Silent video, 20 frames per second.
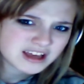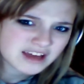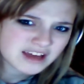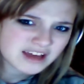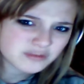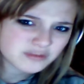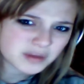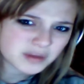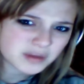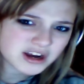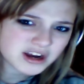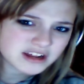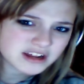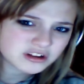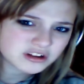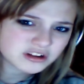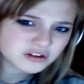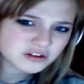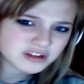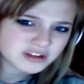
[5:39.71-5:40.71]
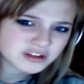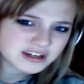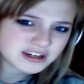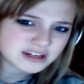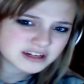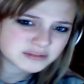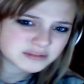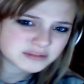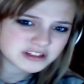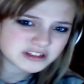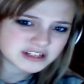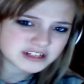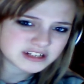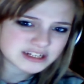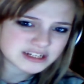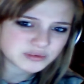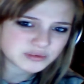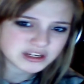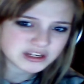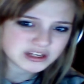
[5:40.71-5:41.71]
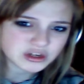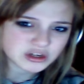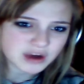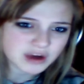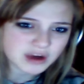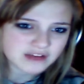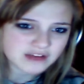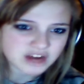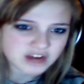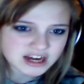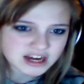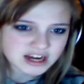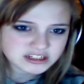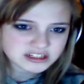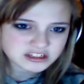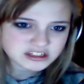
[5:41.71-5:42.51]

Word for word: Have you bought any clothing items in the last week? No, I have not.